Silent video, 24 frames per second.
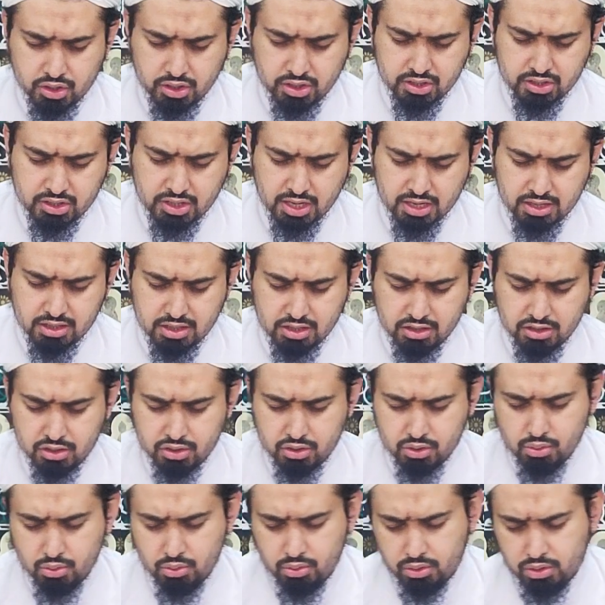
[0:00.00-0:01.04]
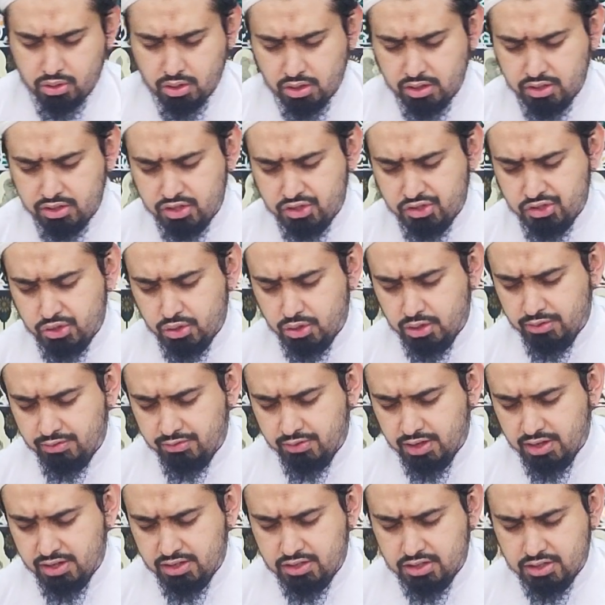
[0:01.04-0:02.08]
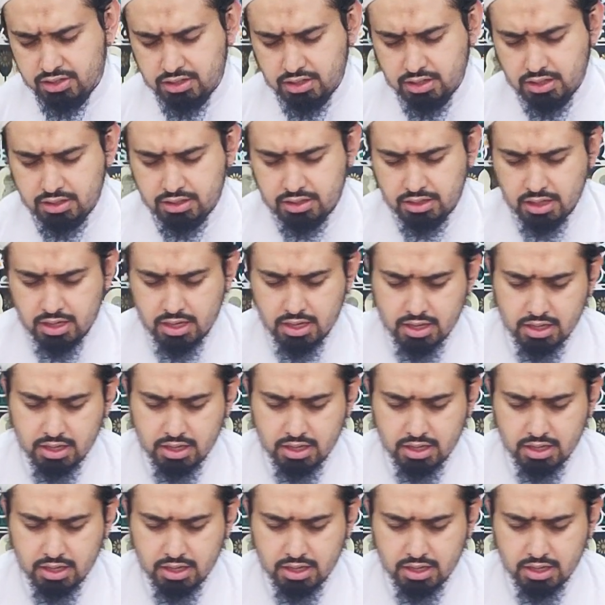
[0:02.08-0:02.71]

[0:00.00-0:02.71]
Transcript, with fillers: success in school, college, and universities.